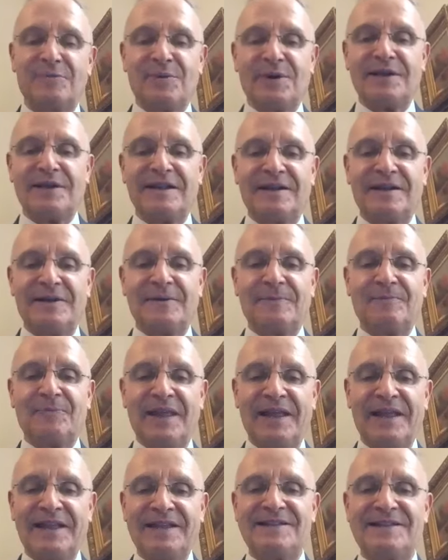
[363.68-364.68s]
but
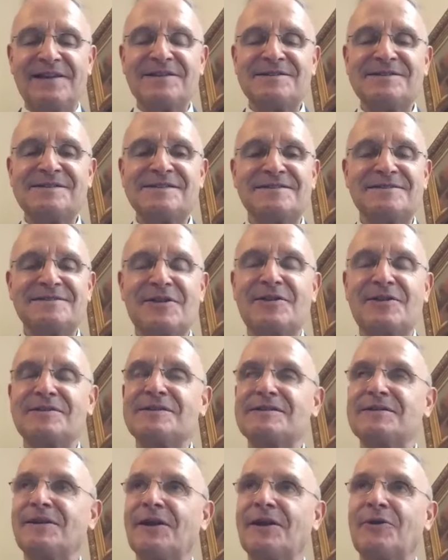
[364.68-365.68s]

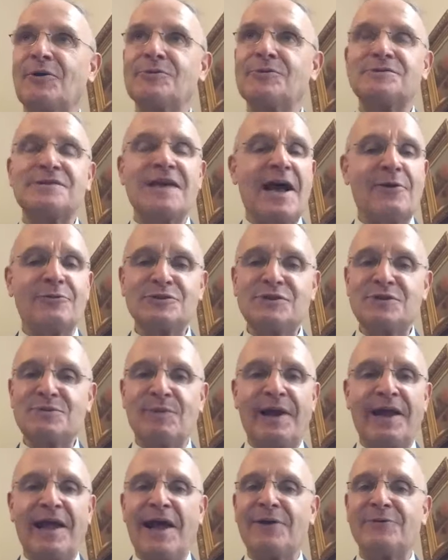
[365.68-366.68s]
it goes house
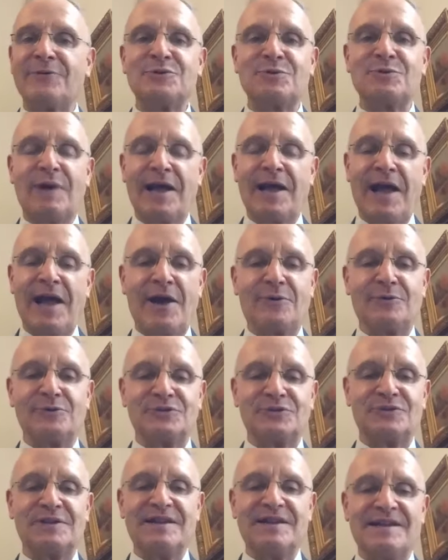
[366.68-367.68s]
by house by
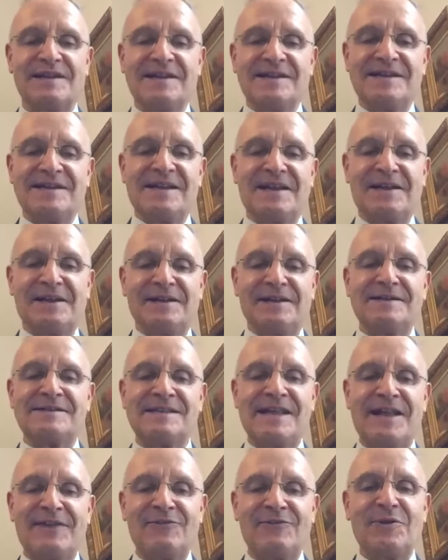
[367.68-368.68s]
house.
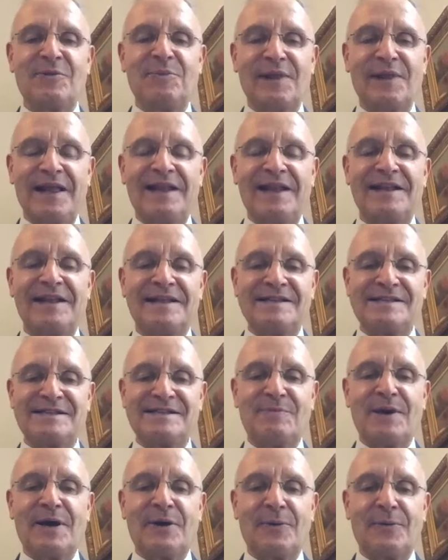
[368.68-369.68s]
Saving the planet is
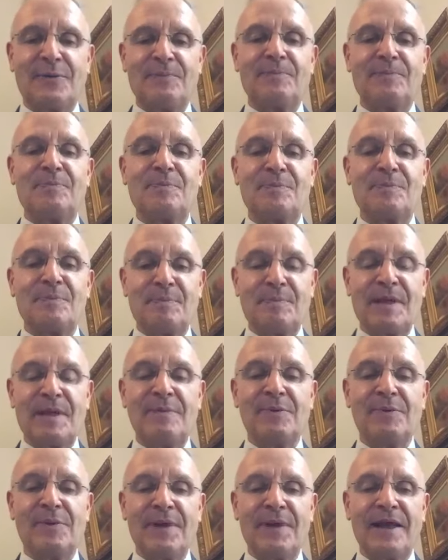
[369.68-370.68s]
about
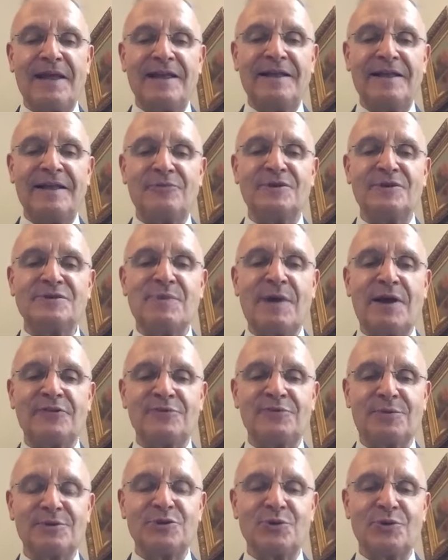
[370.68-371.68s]
people making
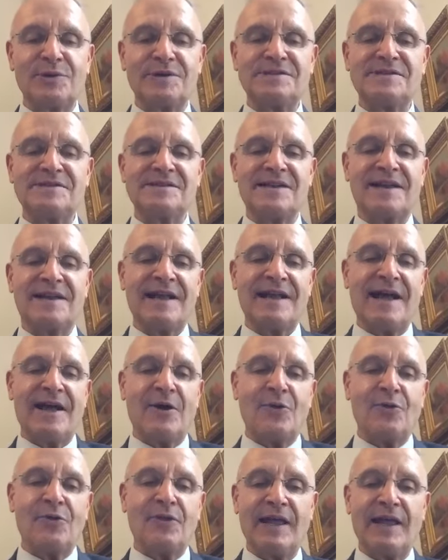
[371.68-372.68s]
responsible choices on
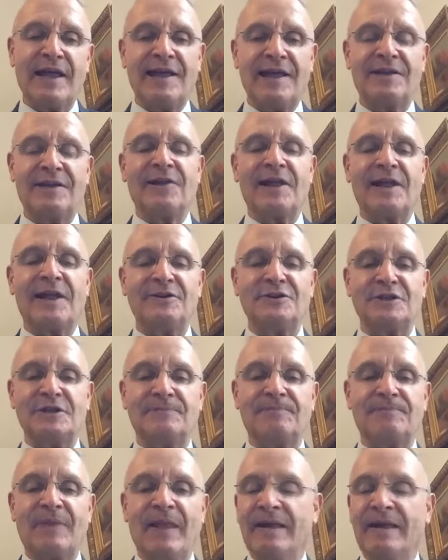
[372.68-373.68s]
how they handle energy.
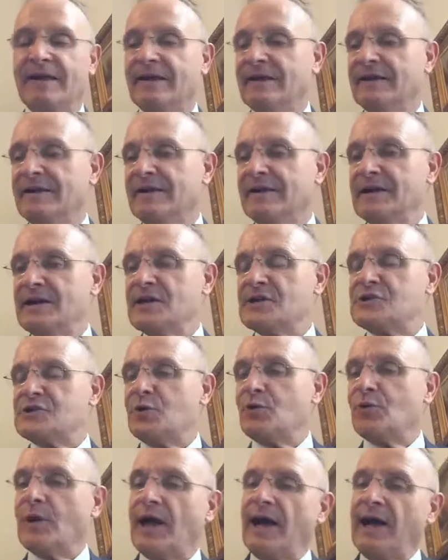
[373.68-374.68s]

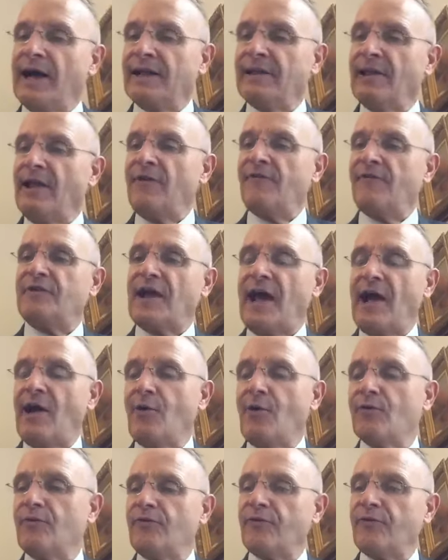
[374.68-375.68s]
So I left
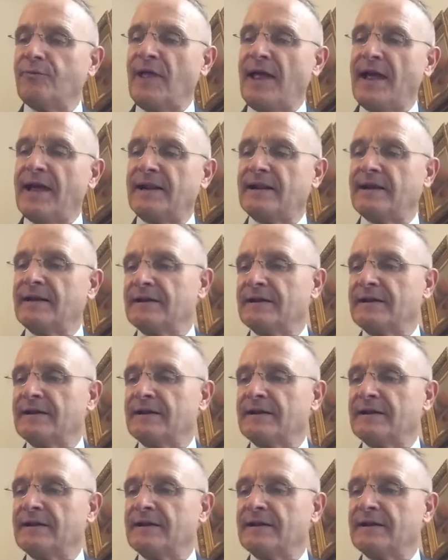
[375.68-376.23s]
out from that,